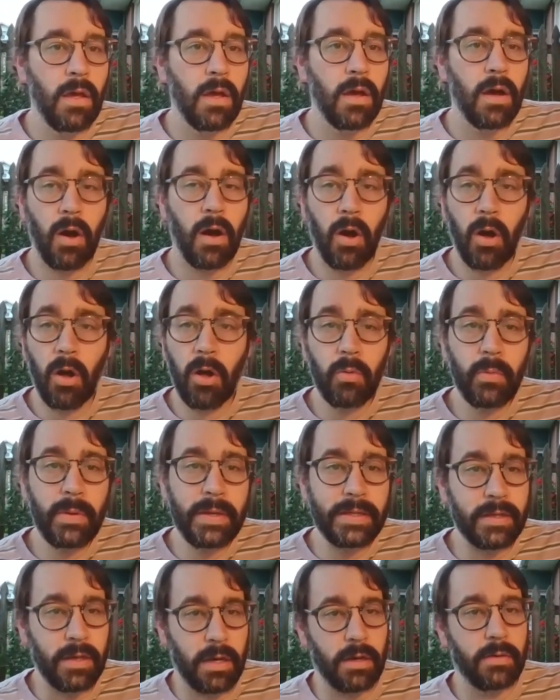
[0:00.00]
All
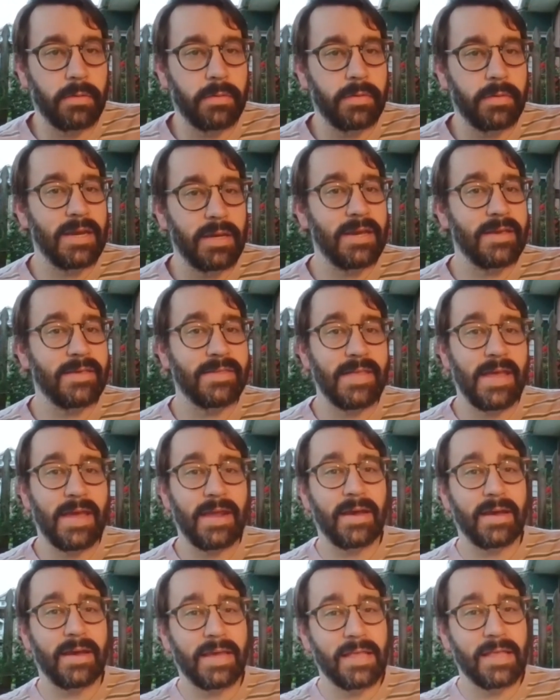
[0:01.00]
we know is that
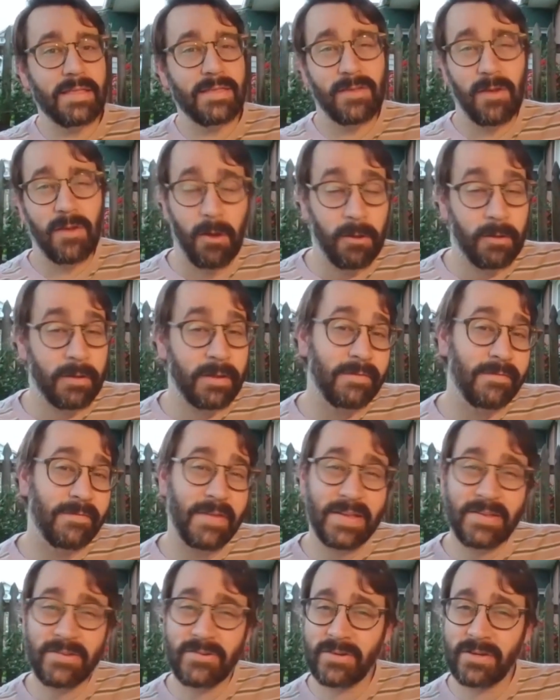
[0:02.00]
against all
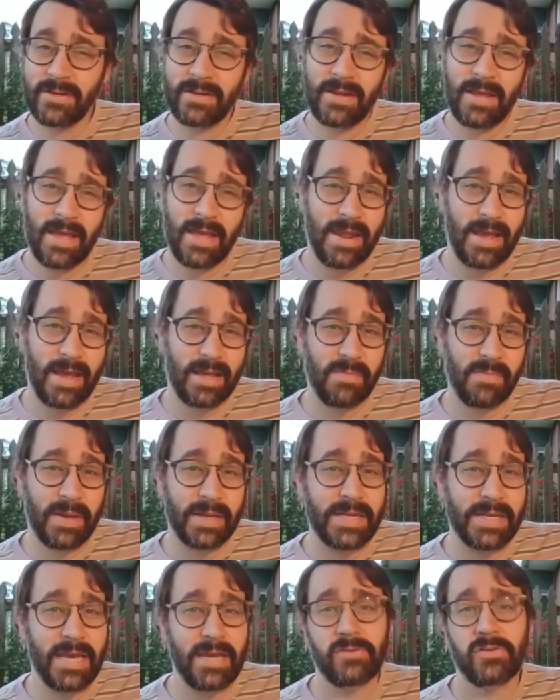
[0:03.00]
convention and
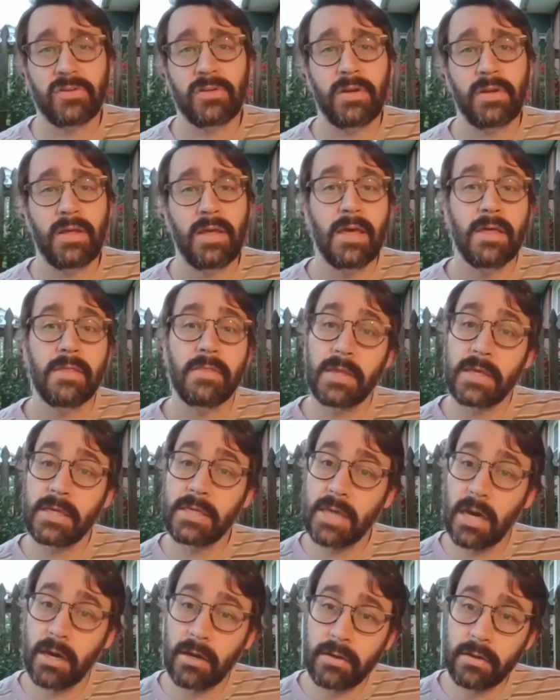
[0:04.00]
expectation, the
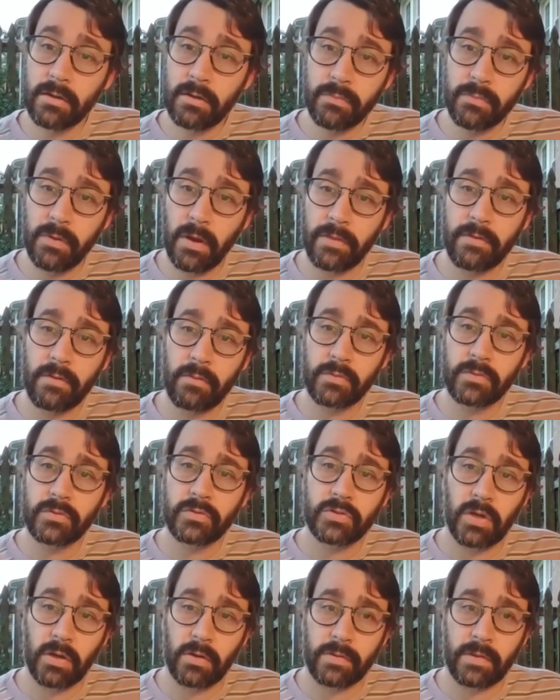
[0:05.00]
younger brother was
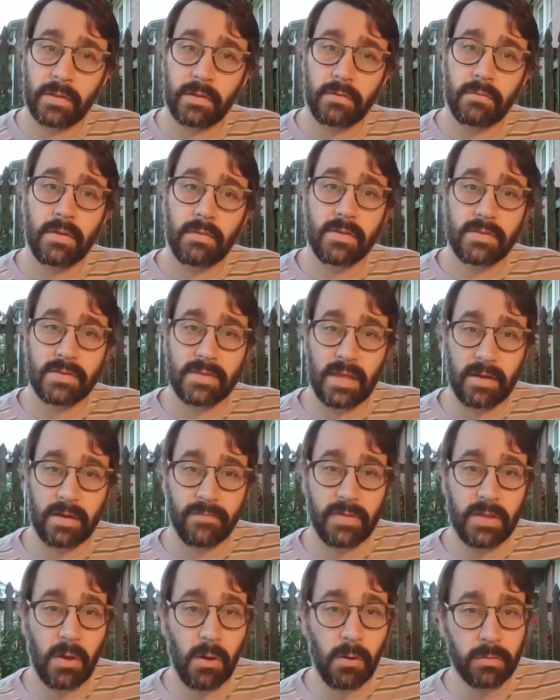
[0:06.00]
chosen instead of
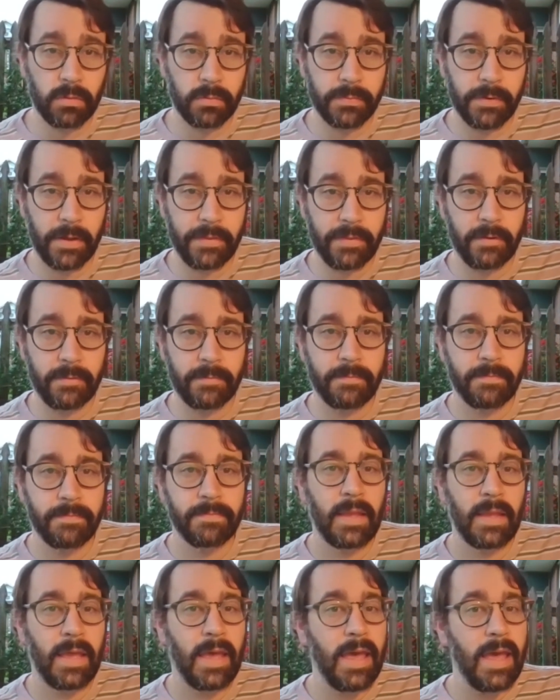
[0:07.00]
the older brother,
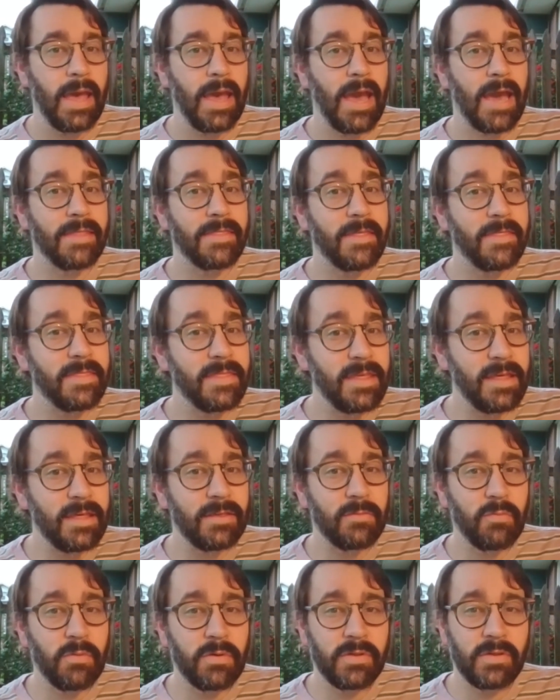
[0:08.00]
and that
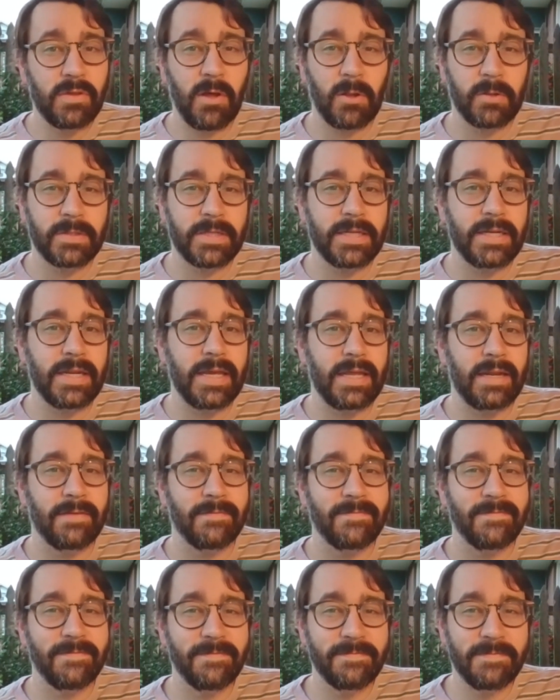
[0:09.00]
this resulted in a
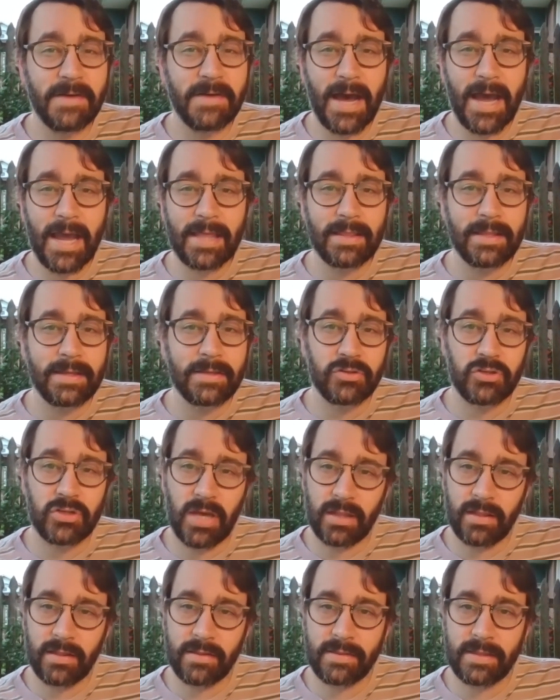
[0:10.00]
violent
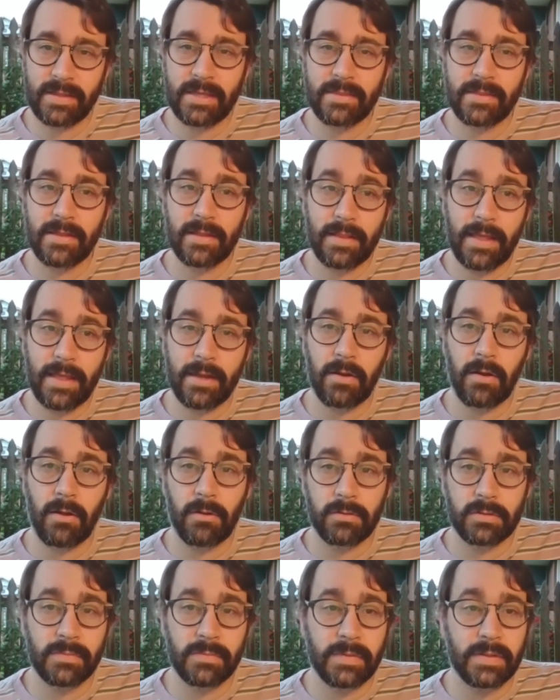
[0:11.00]
jealousy that led
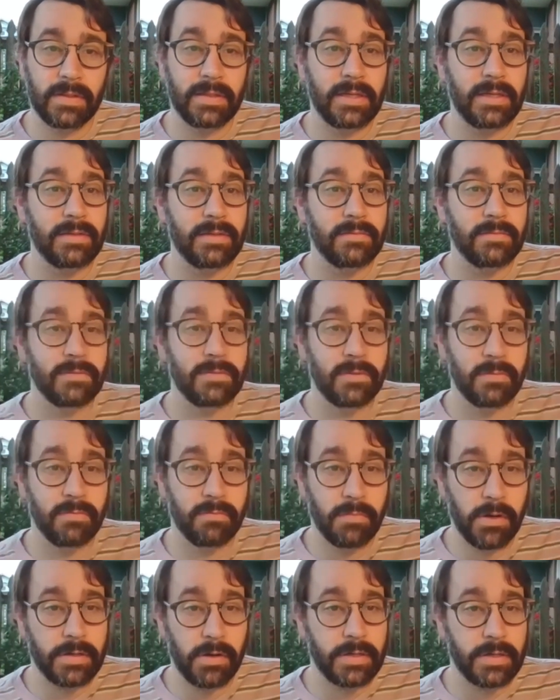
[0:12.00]
ultimately to
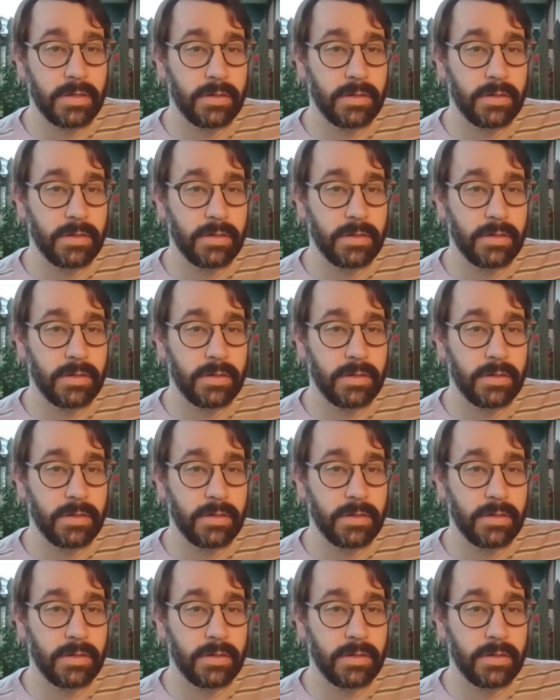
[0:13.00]
murder.